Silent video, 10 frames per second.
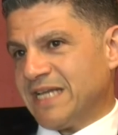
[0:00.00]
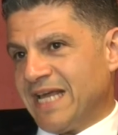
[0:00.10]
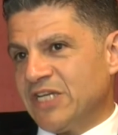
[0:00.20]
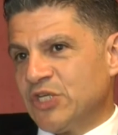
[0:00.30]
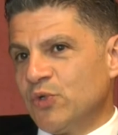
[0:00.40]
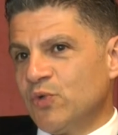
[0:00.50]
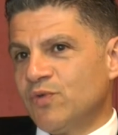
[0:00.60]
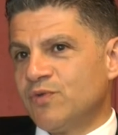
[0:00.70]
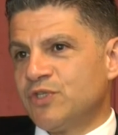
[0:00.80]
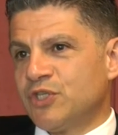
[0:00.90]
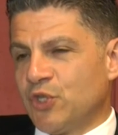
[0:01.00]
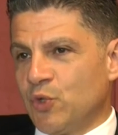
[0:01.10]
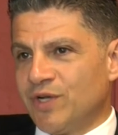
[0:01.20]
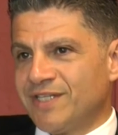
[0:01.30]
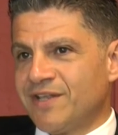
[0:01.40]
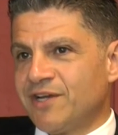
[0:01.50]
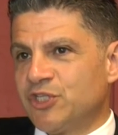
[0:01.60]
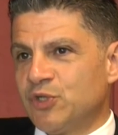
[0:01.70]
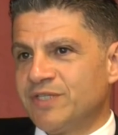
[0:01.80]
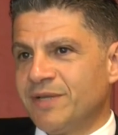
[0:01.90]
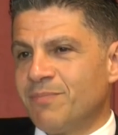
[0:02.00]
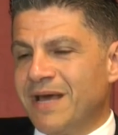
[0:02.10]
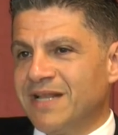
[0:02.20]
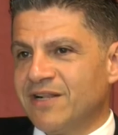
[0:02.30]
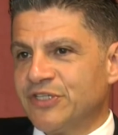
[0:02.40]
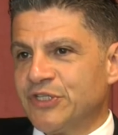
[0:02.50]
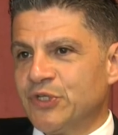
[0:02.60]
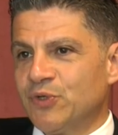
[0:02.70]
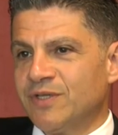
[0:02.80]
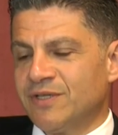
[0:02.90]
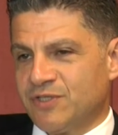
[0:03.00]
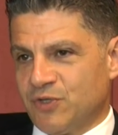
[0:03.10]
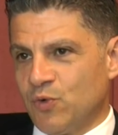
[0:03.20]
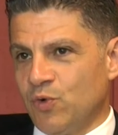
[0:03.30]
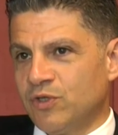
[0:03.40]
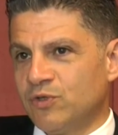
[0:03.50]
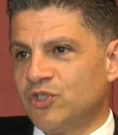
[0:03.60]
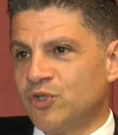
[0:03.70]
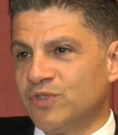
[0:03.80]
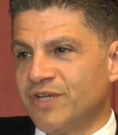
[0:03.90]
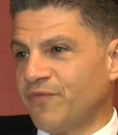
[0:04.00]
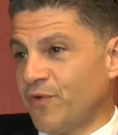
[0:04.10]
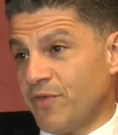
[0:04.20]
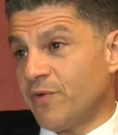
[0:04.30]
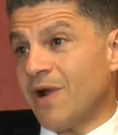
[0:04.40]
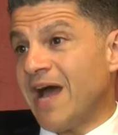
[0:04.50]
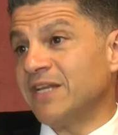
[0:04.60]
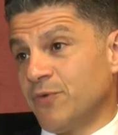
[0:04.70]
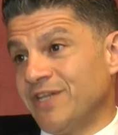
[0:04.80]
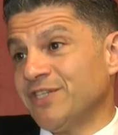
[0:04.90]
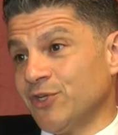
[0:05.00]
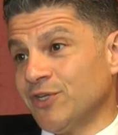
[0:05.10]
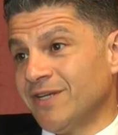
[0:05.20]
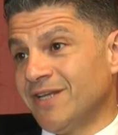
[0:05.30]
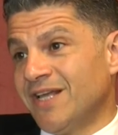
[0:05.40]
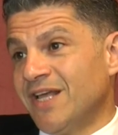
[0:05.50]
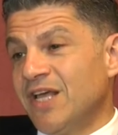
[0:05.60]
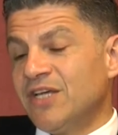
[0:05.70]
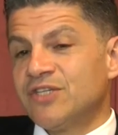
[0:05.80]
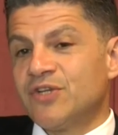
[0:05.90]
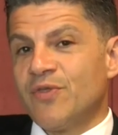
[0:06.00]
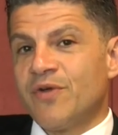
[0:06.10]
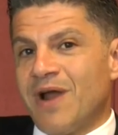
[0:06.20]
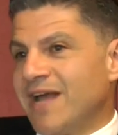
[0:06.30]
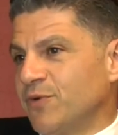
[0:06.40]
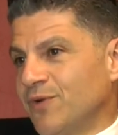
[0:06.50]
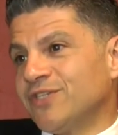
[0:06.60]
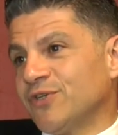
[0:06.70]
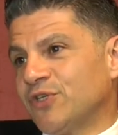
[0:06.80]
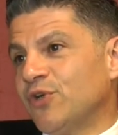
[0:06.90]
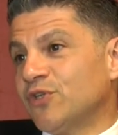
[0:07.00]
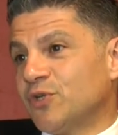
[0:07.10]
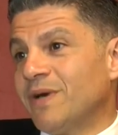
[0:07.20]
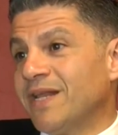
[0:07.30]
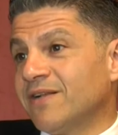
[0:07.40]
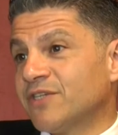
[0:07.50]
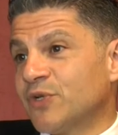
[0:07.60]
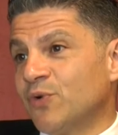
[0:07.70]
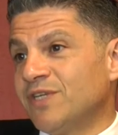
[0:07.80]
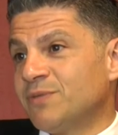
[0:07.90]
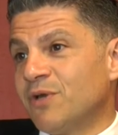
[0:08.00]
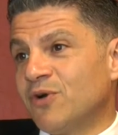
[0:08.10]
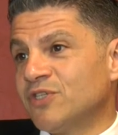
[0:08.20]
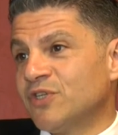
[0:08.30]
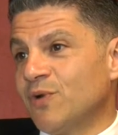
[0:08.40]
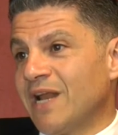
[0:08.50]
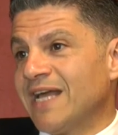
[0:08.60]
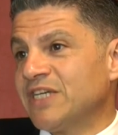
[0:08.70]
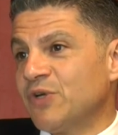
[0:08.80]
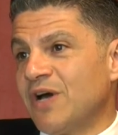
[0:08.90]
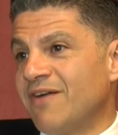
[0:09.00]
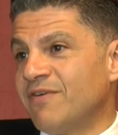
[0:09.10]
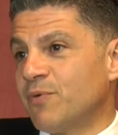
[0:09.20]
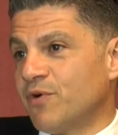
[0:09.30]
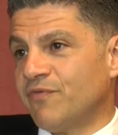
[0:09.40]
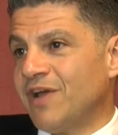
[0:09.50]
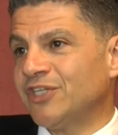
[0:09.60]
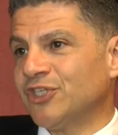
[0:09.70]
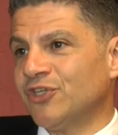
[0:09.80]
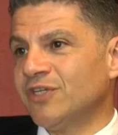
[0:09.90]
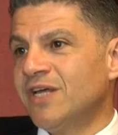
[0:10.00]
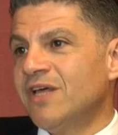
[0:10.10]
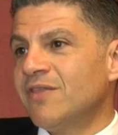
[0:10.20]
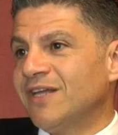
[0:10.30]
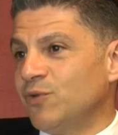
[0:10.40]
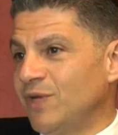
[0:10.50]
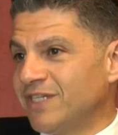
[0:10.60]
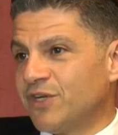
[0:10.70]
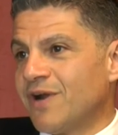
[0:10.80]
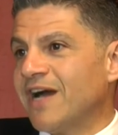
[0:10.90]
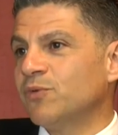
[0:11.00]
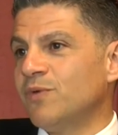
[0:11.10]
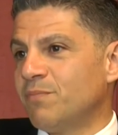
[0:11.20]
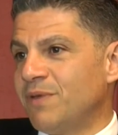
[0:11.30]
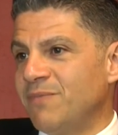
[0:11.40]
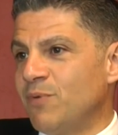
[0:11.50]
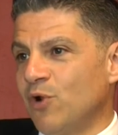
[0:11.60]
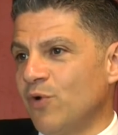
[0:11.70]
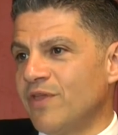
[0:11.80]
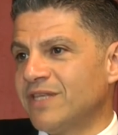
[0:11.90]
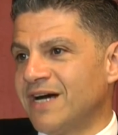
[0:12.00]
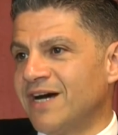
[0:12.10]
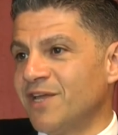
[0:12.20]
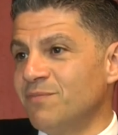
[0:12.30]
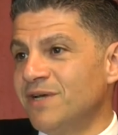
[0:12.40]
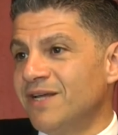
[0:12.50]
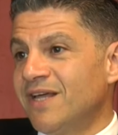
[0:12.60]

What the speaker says: say to students that are choosing medical school to choose it for the right reason. So the right reason to go to medical school is because you like to have a profession that you interact with people all the time